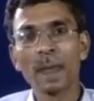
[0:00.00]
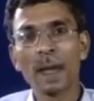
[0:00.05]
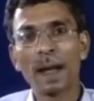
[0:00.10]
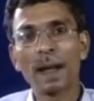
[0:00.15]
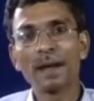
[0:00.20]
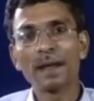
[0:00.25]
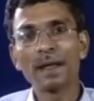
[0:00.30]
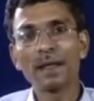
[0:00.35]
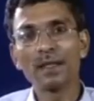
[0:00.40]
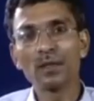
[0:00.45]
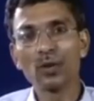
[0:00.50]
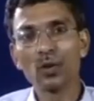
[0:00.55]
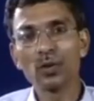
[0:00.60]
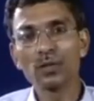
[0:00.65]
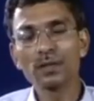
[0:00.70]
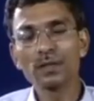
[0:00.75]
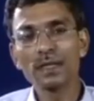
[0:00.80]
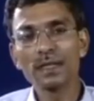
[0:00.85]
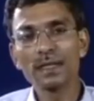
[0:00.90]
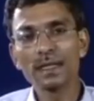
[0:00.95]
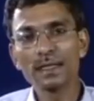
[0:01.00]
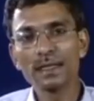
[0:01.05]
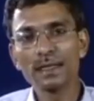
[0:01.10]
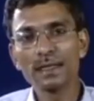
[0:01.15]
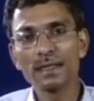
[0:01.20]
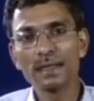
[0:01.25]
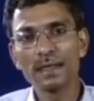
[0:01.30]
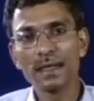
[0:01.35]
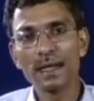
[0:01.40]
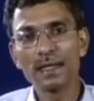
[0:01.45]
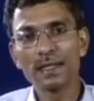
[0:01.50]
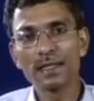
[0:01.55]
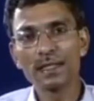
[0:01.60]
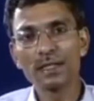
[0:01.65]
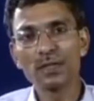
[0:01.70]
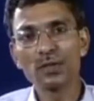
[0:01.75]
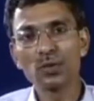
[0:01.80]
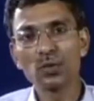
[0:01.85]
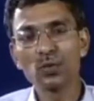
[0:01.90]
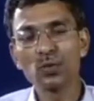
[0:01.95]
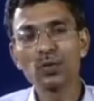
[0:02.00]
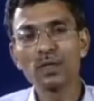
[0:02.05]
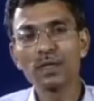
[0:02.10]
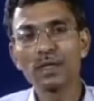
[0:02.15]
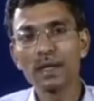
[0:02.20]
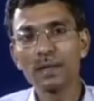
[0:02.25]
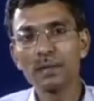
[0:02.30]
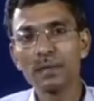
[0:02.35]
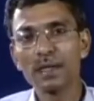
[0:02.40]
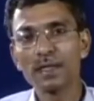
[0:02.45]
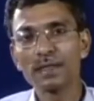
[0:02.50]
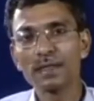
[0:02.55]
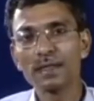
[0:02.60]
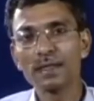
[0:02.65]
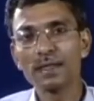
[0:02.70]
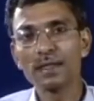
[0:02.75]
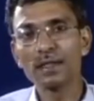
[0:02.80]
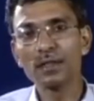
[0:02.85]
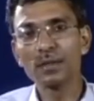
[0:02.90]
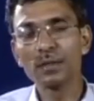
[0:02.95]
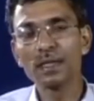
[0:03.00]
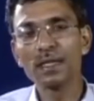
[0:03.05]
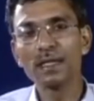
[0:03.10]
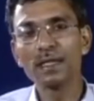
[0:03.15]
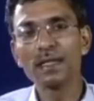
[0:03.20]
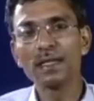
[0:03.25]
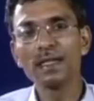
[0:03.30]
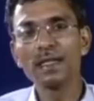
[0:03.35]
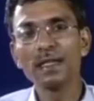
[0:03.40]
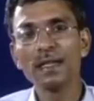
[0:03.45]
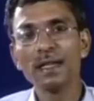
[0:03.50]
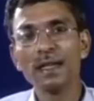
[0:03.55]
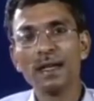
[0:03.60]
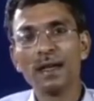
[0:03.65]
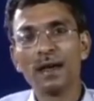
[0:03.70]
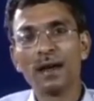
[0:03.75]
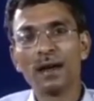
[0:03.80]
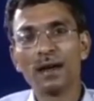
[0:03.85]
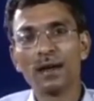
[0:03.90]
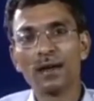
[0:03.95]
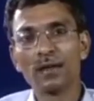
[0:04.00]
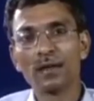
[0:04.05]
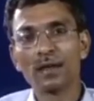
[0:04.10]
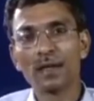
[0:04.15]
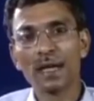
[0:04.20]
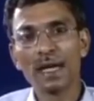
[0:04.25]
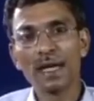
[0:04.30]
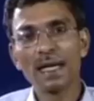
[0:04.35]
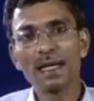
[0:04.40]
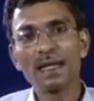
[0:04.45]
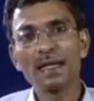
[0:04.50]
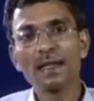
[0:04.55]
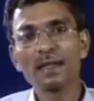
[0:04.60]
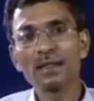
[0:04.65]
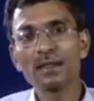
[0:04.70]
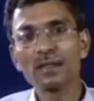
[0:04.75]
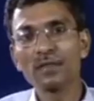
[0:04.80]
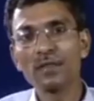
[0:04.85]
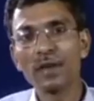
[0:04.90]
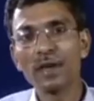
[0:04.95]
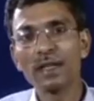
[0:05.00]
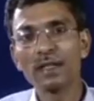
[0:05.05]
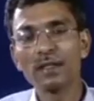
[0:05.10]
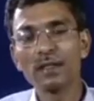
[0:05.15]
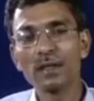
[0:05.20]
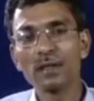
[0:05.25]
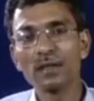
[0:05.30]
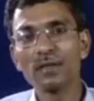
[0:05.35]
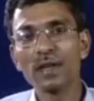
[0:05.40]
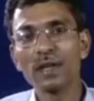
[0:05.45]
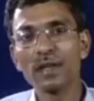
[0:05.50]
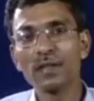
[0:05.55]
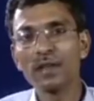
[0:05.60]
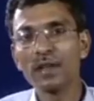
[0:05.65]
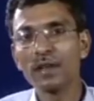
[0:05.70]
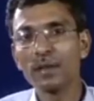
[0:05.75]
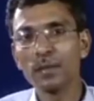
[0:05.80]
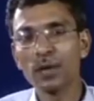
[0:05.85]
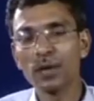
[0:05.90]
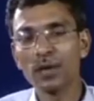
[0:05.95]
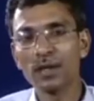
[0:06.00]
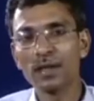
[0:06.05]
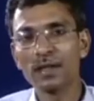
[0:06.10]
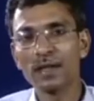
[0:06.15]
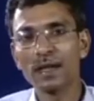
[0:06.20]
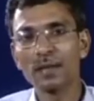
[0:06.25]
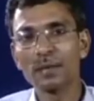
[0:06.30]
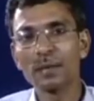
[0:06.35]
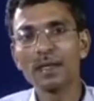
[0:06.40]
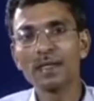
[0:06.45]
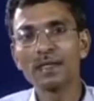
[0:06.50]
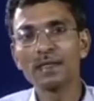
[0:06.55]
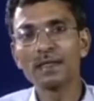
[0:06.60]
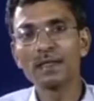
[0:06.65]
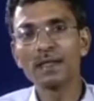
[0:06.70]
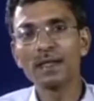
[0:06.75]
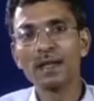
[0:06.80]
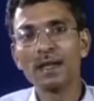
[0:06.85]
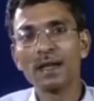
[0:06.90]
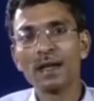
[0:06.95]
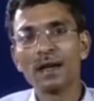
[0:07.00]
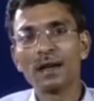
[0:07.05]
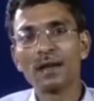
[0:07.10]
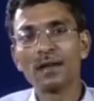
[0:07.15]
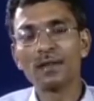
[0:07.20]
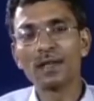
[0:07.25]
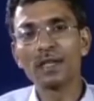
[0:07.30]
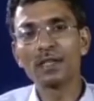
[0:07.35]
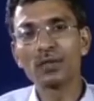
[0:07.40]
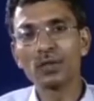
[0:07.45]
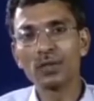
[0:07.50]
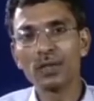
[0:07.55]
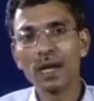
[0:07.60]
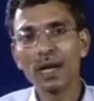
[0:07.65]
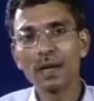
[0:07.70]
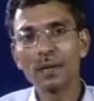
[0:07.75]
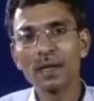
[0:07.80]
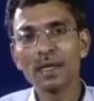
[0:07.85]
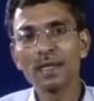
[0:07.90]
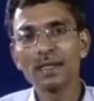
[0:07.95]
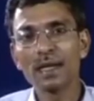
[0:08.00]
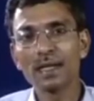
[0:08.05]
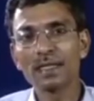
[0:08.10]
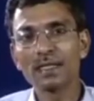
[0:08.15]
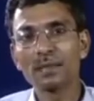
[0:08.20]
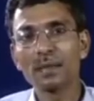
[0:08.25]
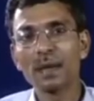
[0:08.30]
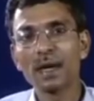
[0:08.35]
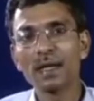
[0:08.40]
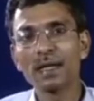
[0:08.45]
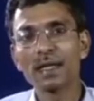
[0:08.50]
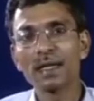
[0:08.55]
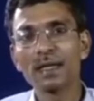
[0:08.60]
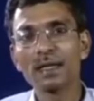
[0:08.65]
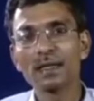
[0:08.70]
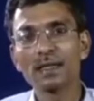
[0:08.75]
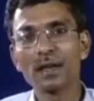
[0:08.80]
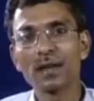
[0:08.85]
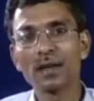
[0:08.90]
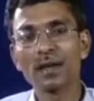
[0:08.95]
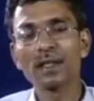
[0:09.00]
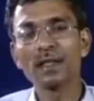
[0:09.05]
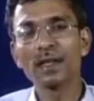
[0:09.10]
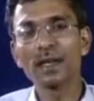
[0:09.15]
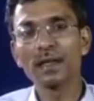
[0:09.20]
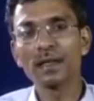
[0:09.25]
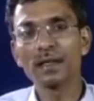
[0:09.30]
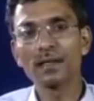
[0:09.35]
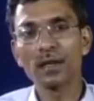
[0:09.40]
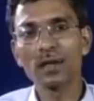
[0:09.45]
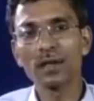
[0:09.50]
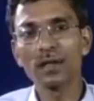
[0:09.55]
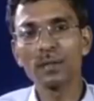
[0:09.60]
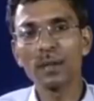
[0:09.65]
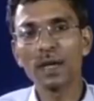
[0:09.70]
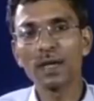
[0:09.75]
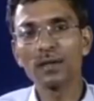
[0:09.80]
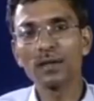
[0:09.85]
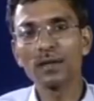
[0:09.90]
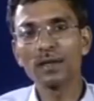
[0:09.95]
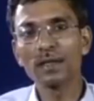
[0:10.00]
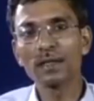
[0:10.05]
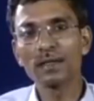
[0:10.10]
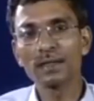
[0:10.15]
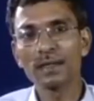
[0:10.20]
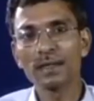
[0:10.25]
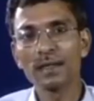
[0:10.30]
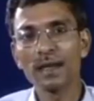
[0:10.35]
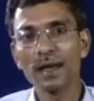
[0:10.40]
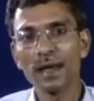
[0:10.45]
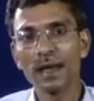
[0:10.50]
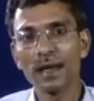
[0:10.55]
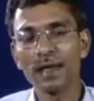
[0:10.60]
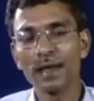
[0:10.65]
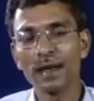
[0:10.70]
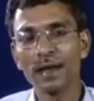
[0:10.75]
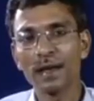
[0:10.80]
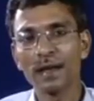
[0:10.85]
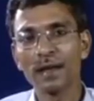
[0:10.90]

And in those industries, in addition to the temperature and humidity, the cleanliness of air is also very, very important. That means there should not be any dust particles or any other solid particulates in the air.